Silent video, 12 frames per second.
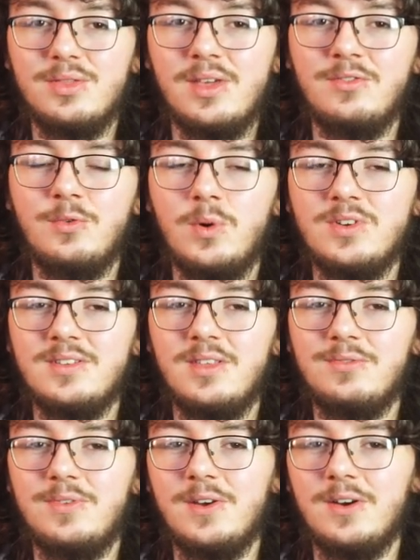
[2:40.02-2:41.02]
thanks for watching
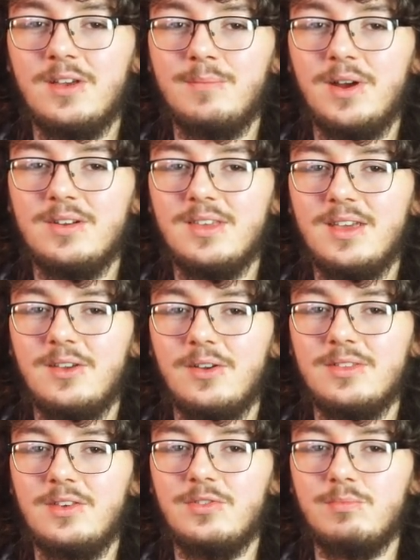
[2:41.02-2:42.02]
this VRcompare take
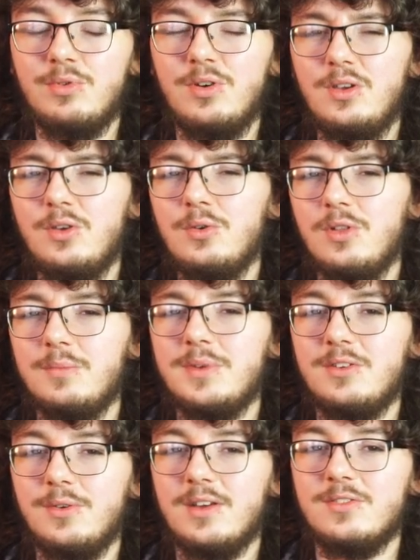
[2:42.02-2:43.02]
on these pretty cool
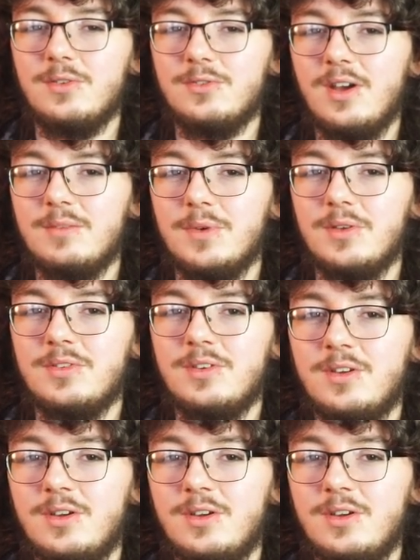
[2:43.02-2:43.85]
omnidirectional treadmills.